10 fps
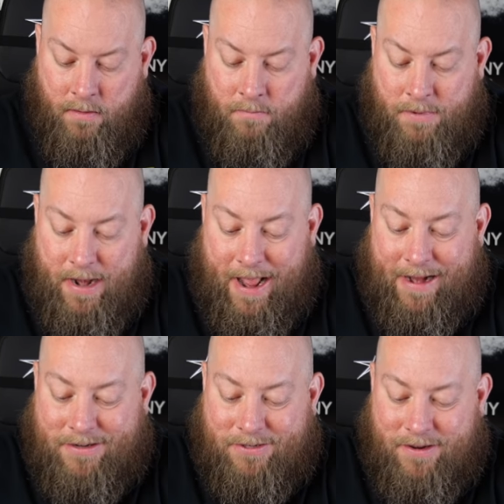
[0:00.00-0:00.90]
But
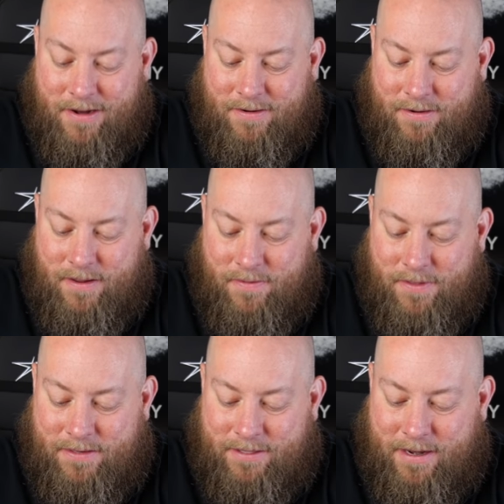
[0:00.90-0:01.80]
actually,
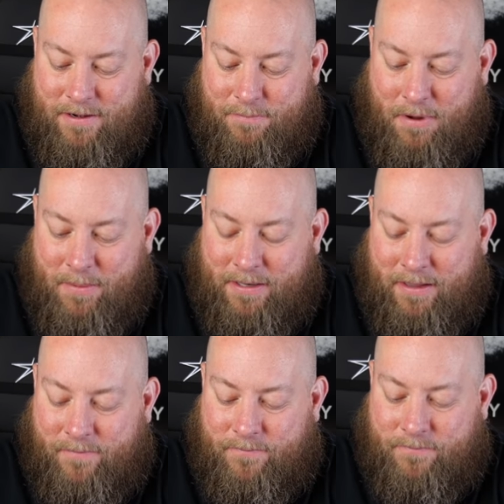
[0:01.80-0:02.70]
this thing could probably
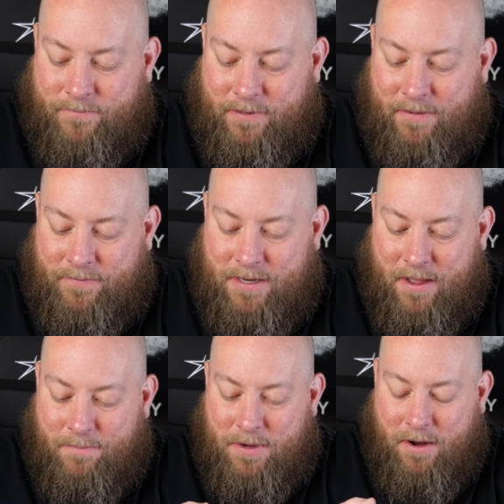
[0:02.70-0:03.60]
lift
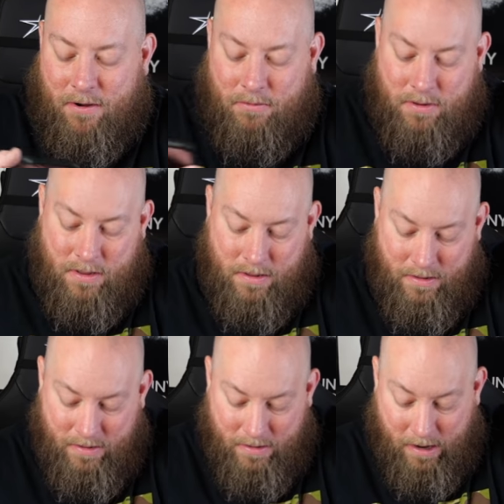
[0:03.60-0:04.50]
up, you know,
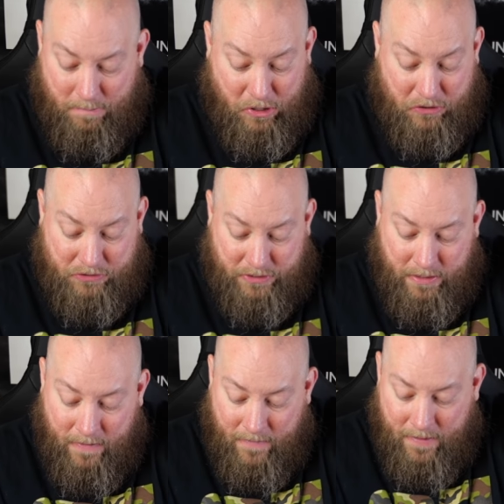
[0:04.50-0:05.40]
a
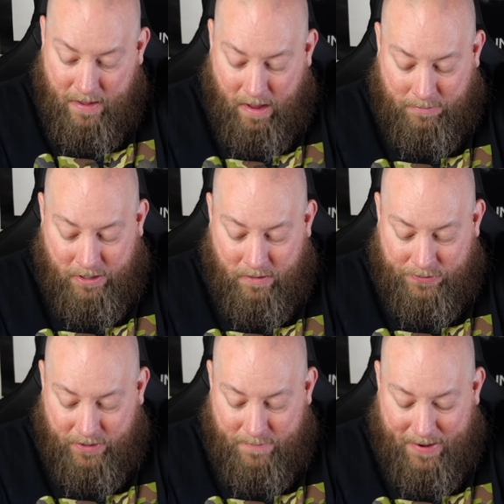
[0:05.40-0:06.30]
person up to
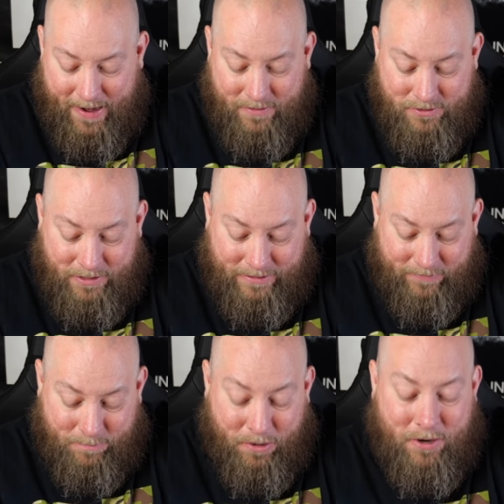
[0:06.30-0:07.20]
130 pounds. You could
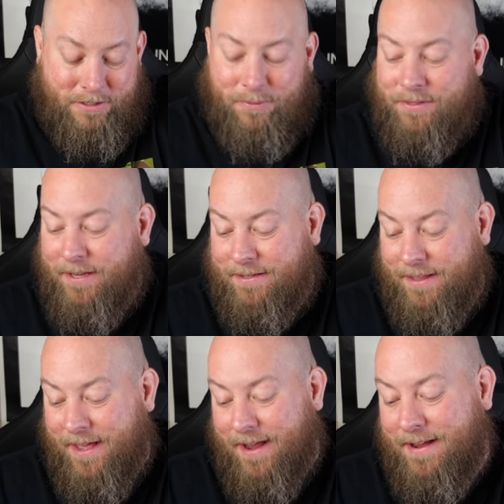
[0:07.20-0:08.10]
lift a person with this
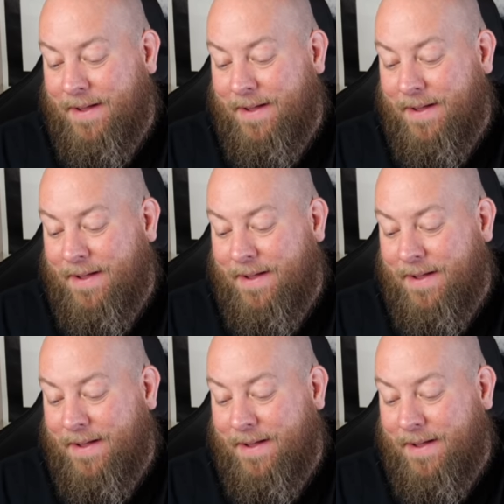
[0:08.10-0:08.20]
thing.